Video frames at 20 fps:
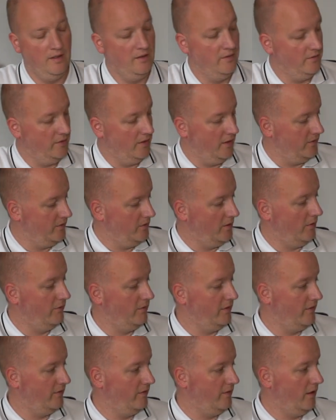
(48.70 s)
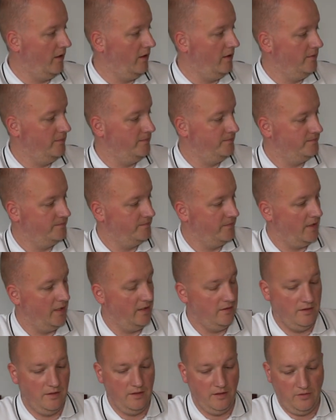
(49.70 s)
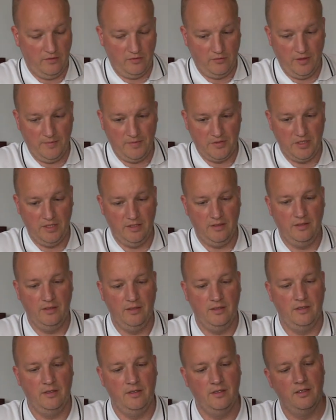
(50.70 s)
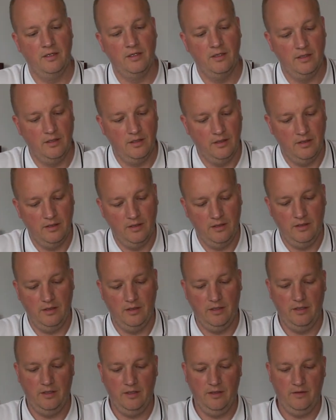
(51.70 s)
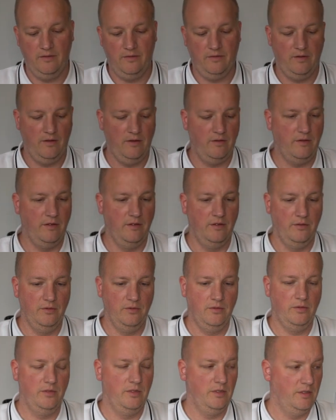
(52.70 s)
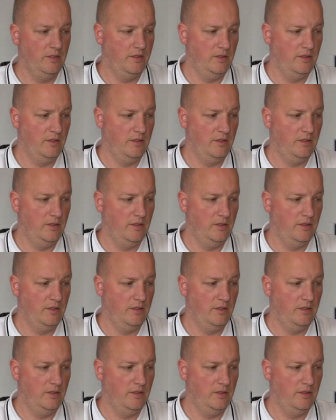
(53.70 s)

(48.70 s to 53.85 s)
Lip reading: So as you already saw in the description, it is the new